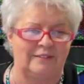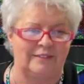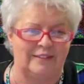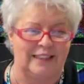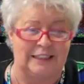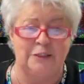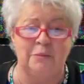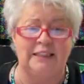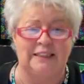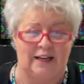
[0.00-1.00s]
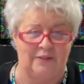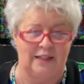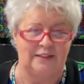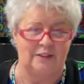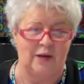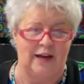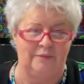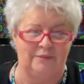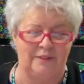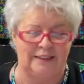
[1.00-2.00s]
this is me saying this.
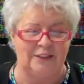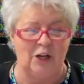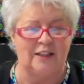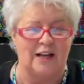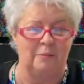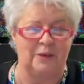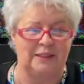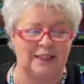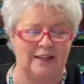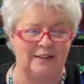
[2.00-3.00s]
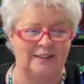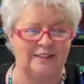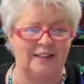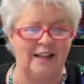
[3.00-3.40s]
Okay. This is not the company saying this.